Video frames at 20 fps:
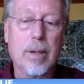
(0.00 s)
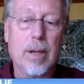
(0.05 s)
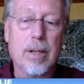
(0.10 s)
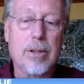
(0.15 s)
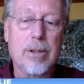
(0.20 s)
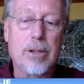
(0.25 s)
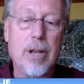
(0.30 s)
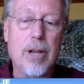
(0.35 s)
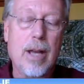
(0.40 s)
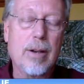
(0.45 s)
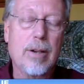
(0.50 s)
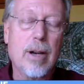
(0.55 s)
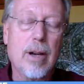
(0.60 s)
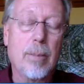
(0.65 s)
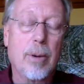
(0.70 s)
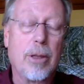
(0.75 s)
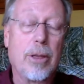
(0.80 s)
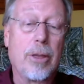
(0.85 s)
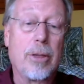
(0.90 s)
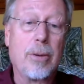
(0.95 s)
standard
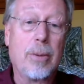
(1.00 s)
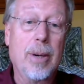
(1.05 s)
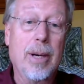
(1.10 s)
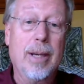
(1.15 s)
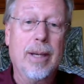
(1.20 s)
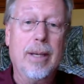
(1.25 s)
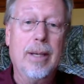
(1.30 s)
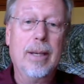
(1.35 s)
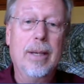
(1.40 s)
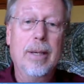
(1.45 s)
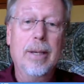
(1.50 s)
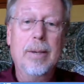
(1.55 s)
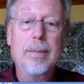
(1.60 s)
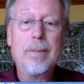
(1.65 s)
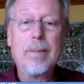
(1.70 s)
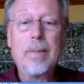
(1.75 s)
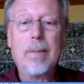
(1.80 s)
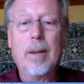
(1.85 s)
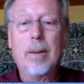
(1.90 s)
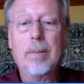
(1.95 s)
number 3,
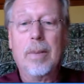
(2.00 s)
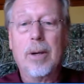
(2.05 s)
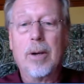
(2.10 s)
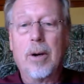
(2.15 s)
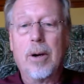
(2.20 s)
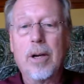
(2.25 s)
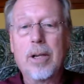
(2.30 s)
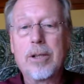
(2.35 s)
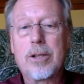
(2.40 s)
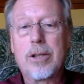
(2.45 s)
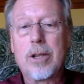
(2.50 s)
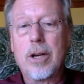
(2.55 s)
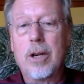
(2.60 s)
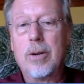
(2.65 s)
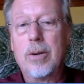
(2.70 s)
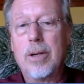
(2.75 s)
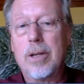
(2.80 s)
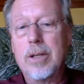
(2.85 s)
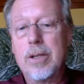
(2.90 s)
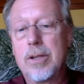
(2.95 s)
but
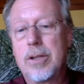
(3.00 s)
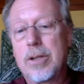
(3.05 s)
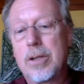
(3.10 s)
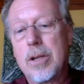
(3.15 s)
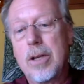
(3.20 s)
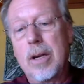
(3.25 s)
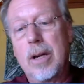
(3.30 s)
also is